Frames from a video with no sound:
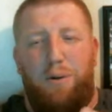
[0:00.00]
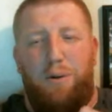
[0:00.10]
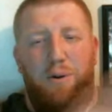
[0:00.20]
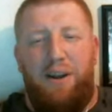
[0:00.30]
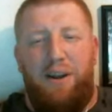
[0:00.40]

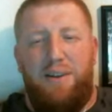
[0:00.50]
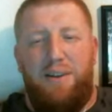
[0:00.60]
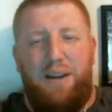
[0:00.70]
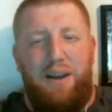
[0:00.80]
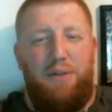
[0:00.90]
Marine guys.
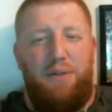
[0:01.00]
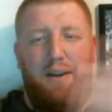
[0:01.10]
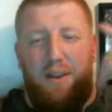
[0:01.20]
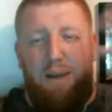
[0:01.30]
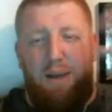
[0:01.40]
I can't think
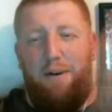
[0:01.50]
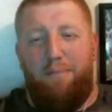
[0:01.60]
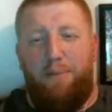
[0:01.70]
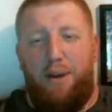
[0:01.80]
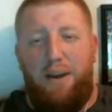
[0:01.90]
of the name
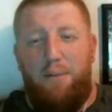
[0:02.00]
off my head.